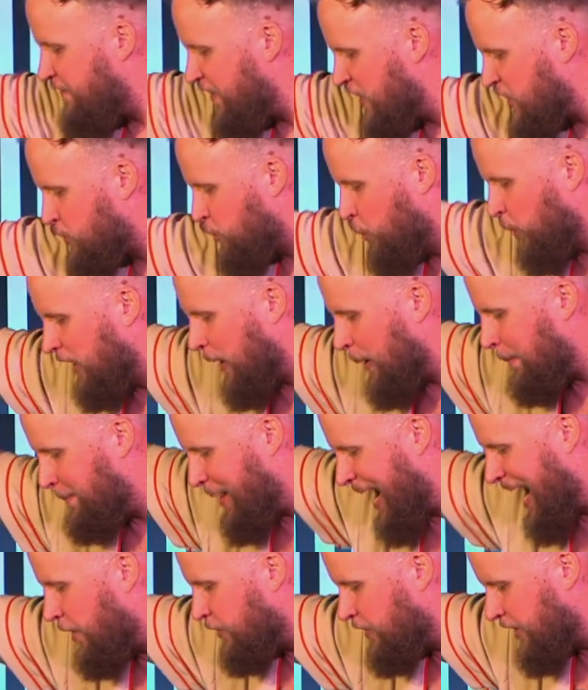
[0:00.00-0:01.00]
Fish will
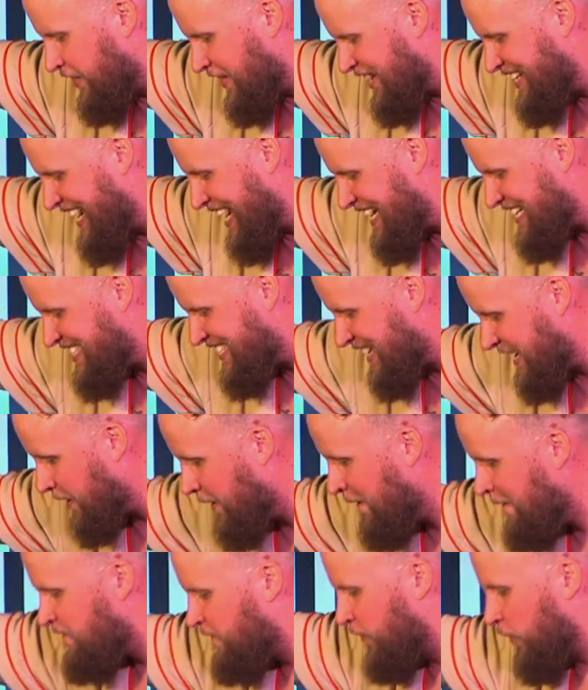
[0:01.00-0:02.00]
abound in the Dead Sea,
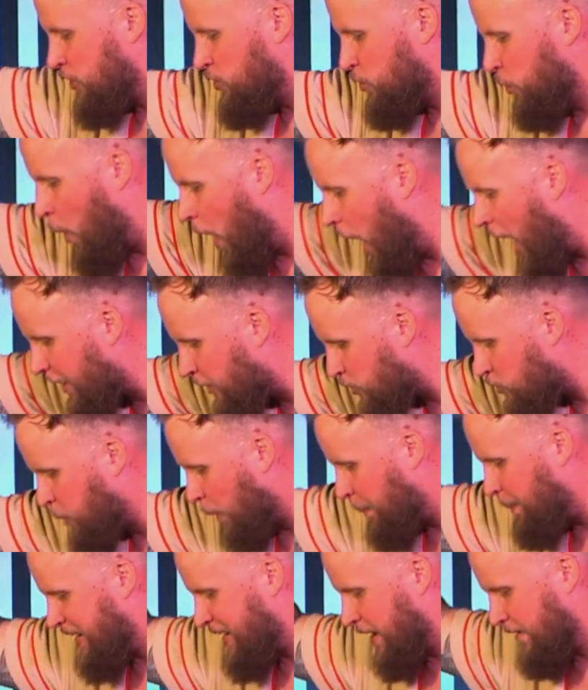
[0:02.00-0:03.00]
for its waters
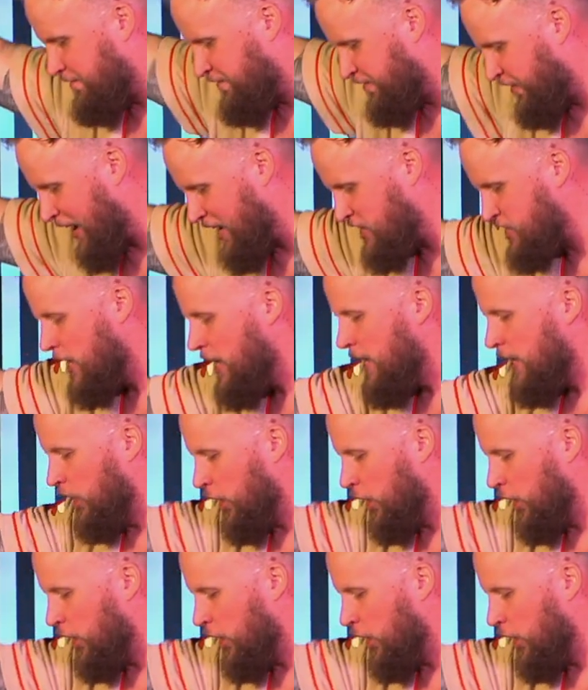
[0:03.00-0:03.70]
will become fresh.